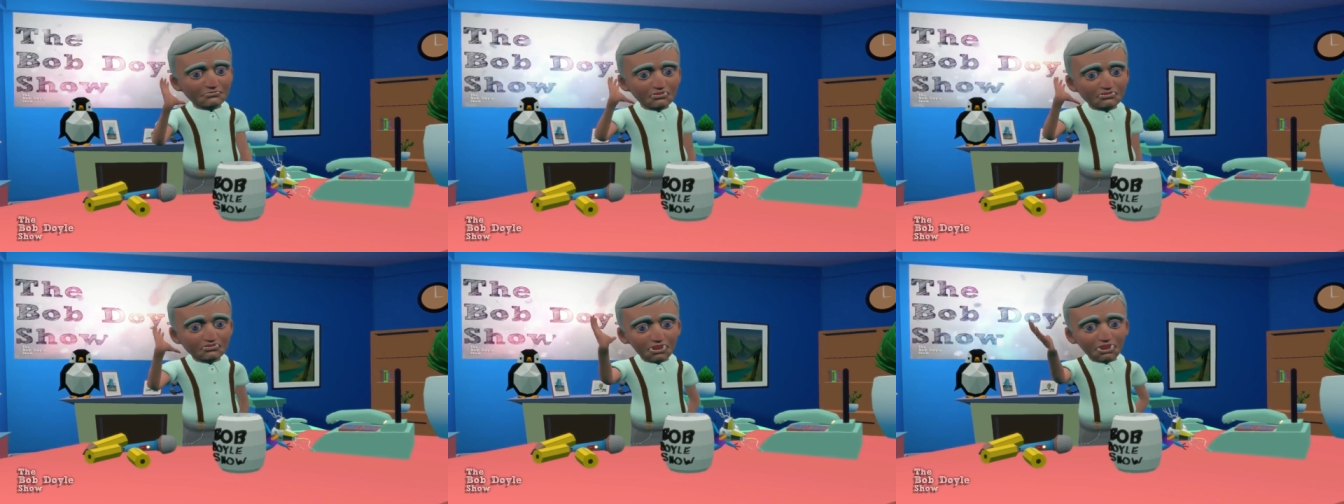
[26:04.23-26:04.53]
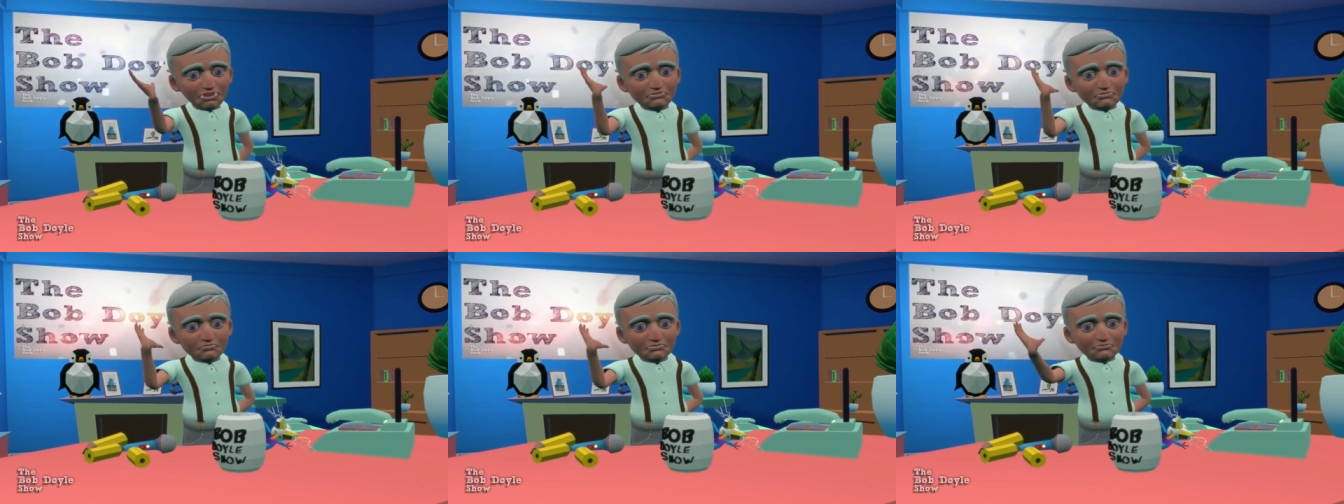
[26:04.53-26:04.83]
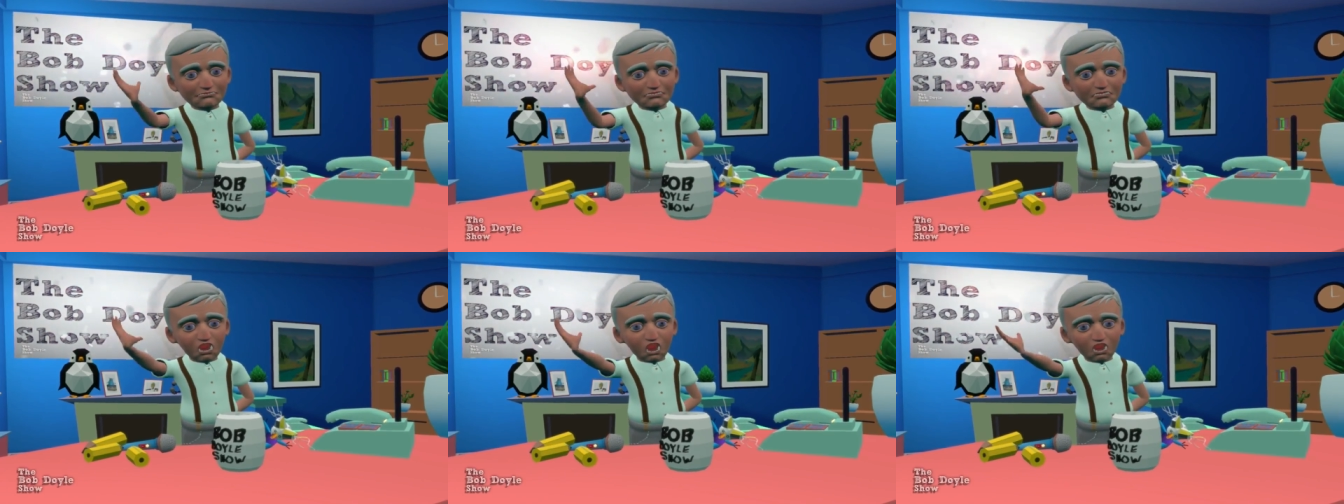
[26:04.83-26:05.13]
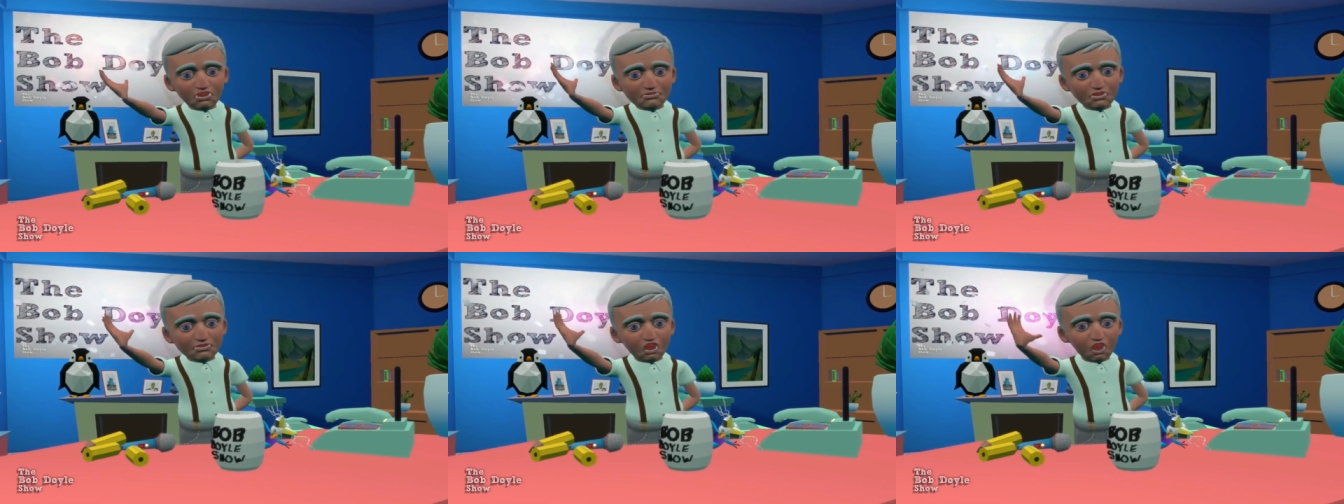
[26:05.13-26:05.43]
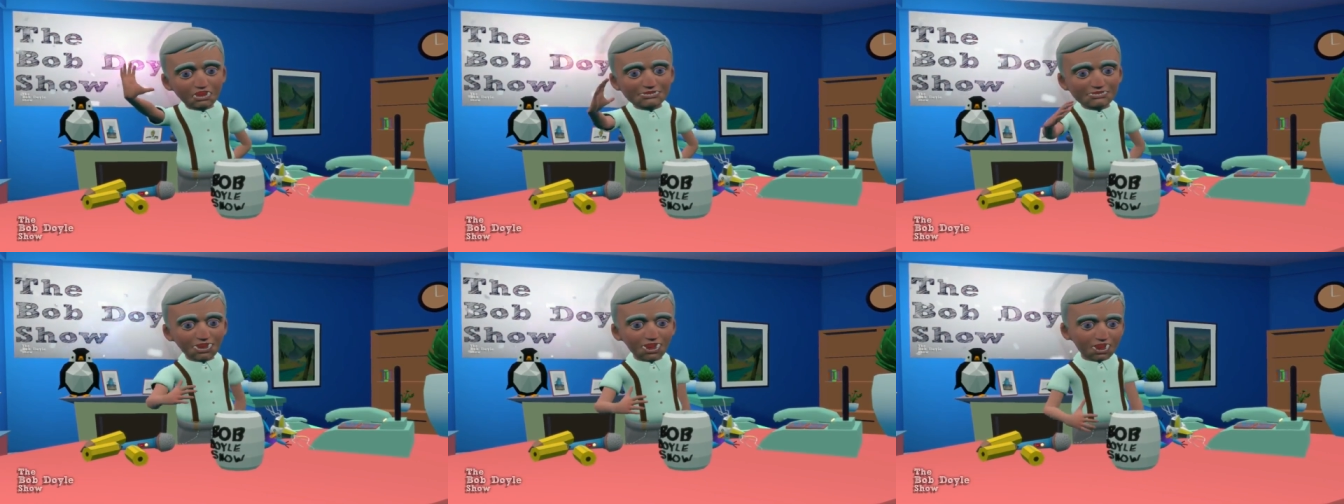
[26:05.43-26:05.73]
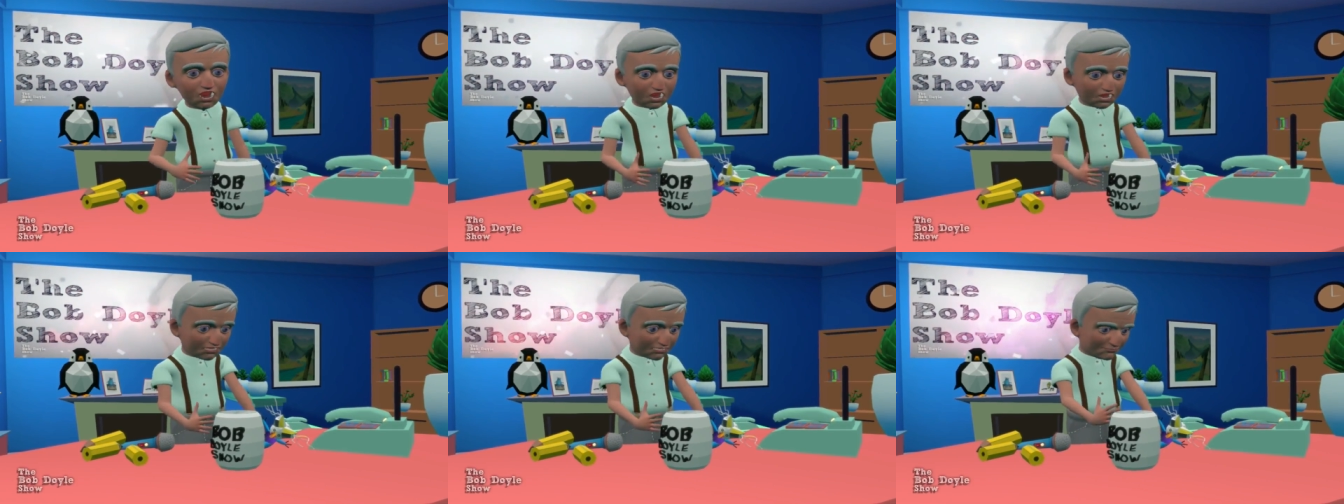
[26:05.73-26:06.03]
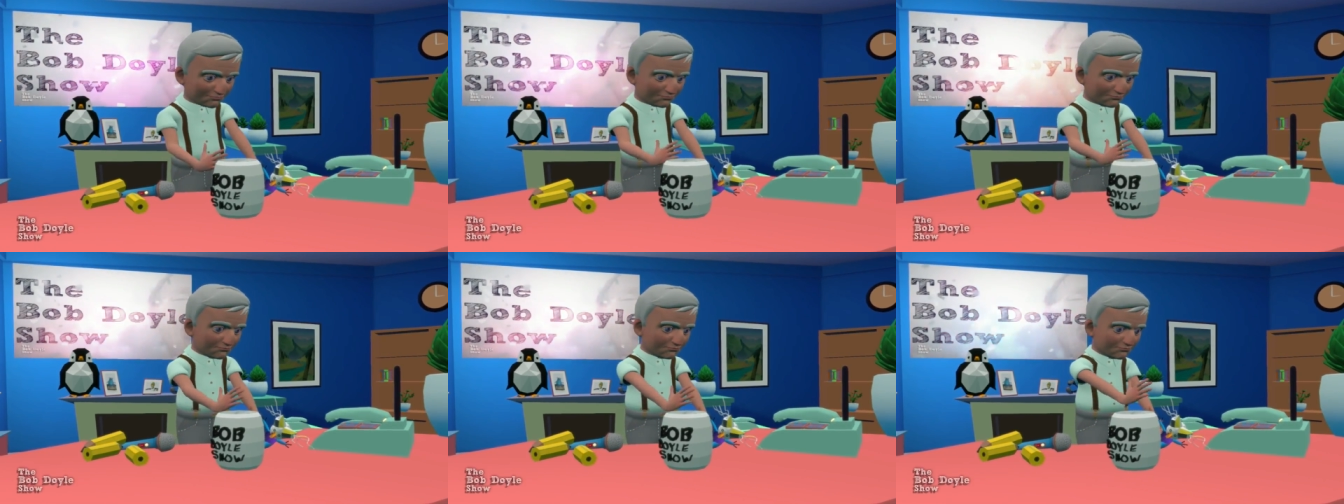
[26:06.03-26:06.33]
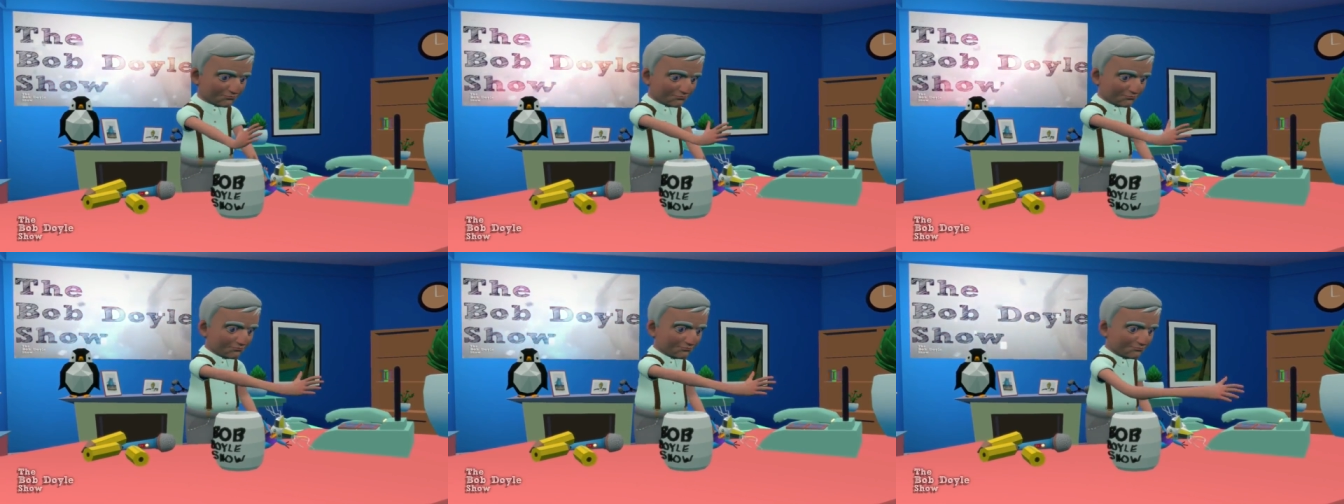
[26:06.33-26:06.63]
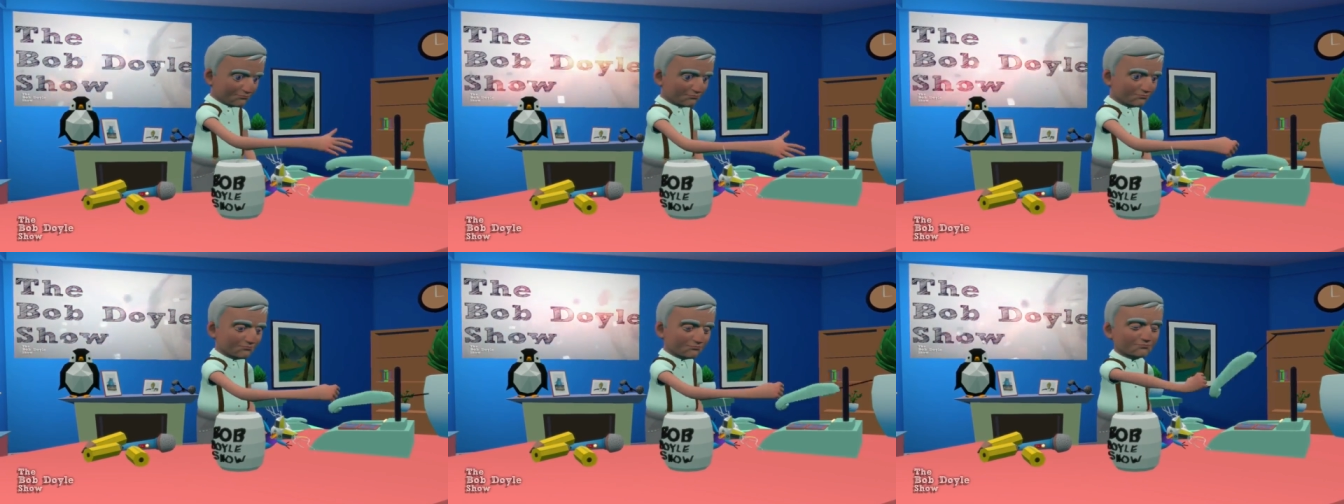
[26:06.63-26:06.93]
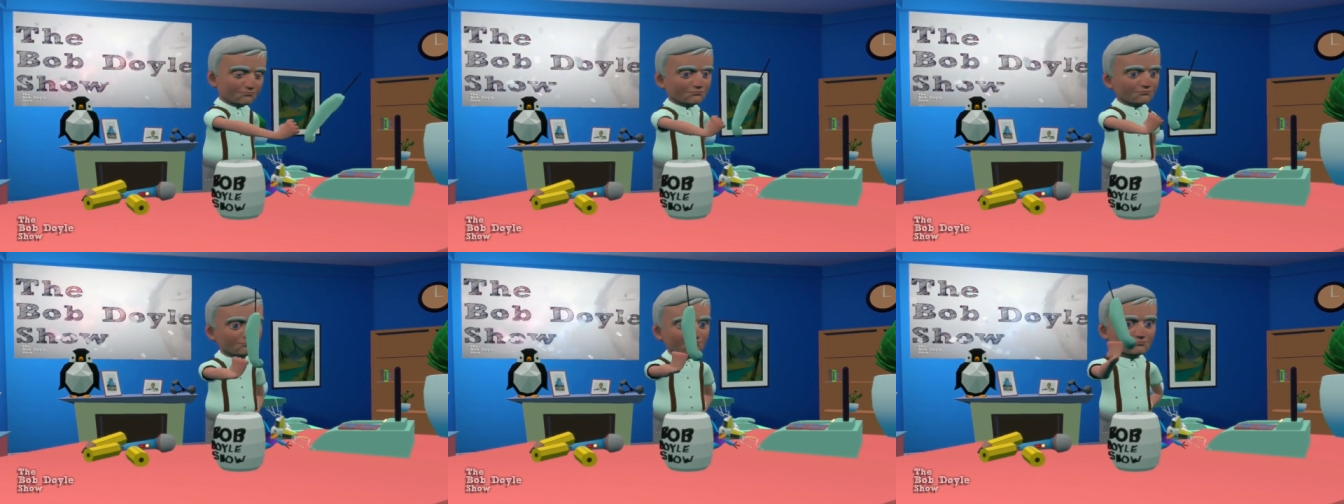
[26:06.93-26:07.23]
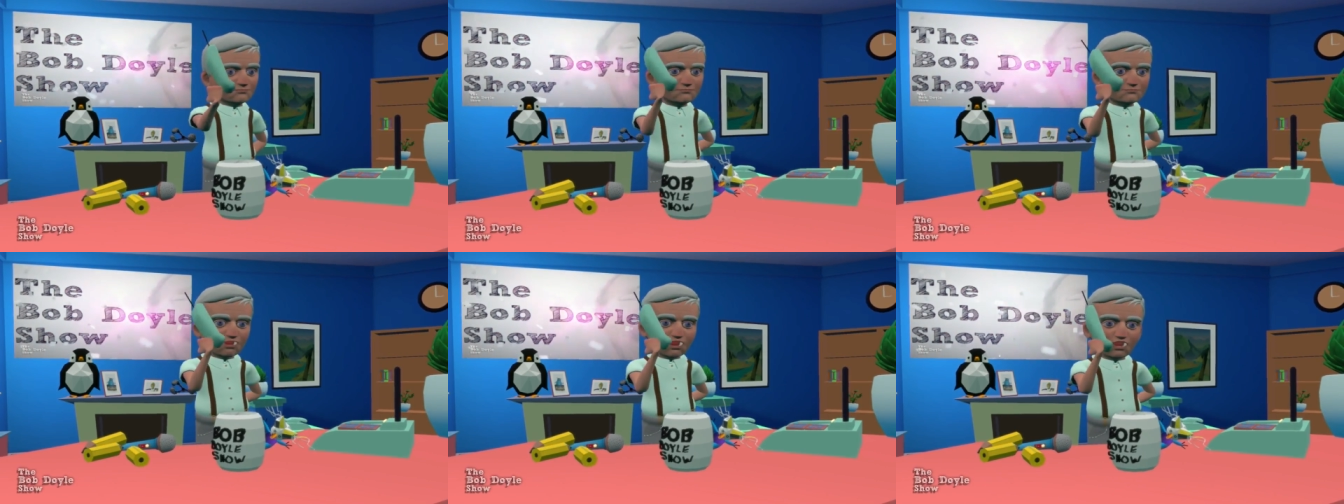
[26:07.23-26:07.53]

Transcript: Note to self. Hold on.